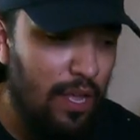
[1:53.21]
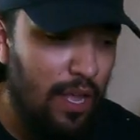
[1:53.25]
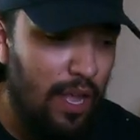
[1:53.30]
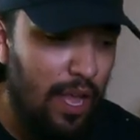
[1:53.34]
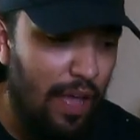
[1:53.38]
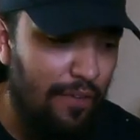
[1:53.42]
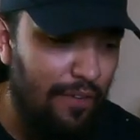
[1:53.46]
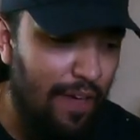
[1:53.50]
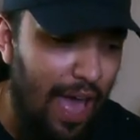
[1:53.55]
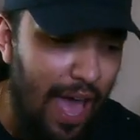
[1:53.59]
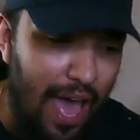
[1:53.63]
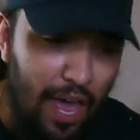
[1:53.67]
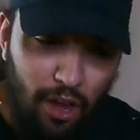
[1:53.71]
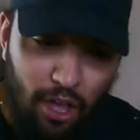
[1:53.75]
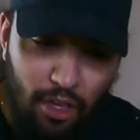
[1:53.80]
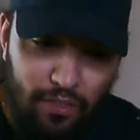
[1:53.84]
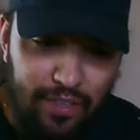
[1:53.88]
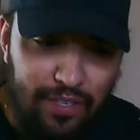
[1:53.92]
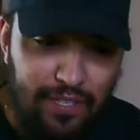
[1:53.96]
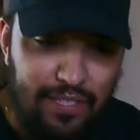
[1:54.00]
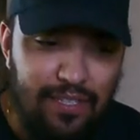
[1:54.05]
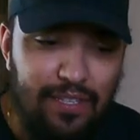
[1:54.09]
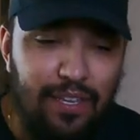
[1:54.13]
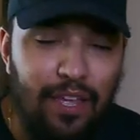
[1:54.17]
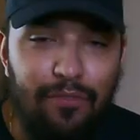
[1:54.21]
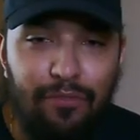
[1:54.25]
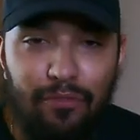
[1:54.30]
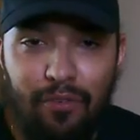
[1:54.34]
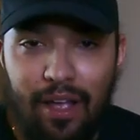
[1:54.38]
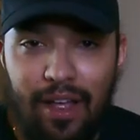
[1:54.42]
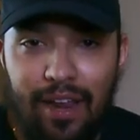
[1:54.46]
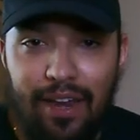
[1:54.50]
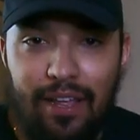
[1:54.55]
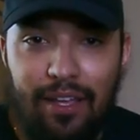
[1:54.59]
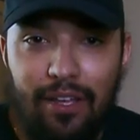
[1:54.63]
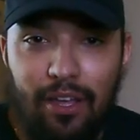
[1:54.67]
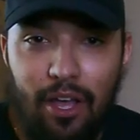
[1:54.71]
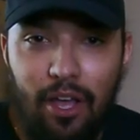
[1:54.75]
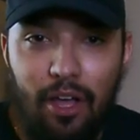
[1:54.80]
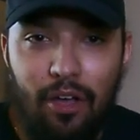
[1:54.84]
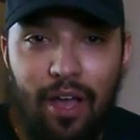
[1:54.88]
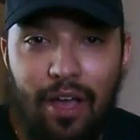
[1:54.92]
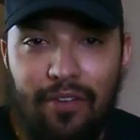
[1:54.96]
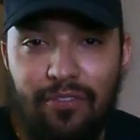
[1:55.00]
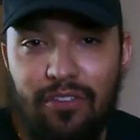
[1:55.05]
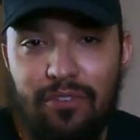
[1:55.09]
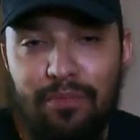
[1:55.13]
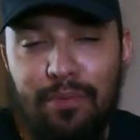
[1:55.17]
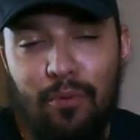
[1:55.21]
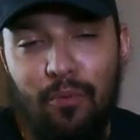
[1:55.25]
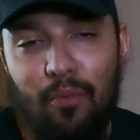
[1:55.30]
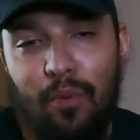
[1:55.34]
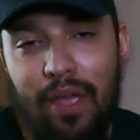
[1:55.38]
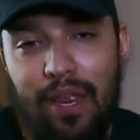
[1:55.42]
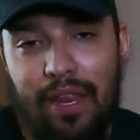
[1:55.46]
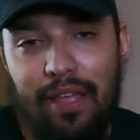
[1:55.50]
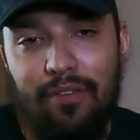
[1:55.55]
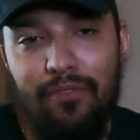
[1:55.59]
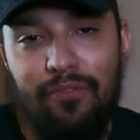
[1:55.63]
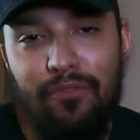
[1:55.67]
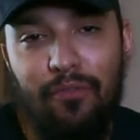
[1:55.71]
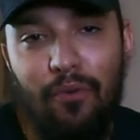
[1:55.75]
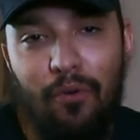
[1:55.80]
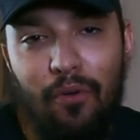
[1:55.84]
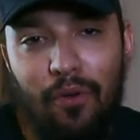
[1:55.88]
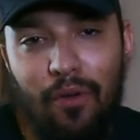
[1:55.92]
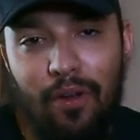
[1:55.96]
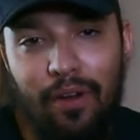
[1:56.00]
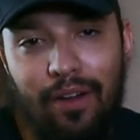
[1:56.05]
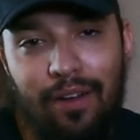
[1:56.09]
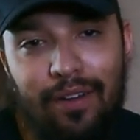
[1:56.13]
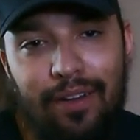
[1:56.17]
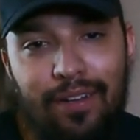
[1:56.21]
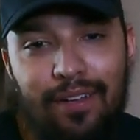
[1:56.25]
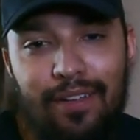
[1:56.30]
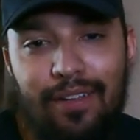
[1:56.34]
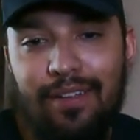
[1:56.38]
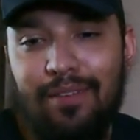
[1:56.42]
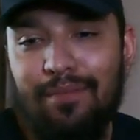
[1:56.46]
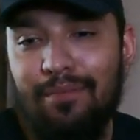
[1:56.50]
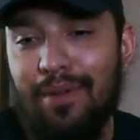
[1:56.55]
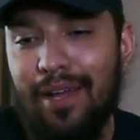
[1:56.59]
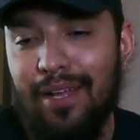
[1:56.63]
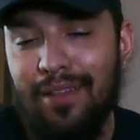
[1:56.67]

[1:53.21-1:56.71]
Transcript: I've had all this stuff ready to go. I've just been waiting for my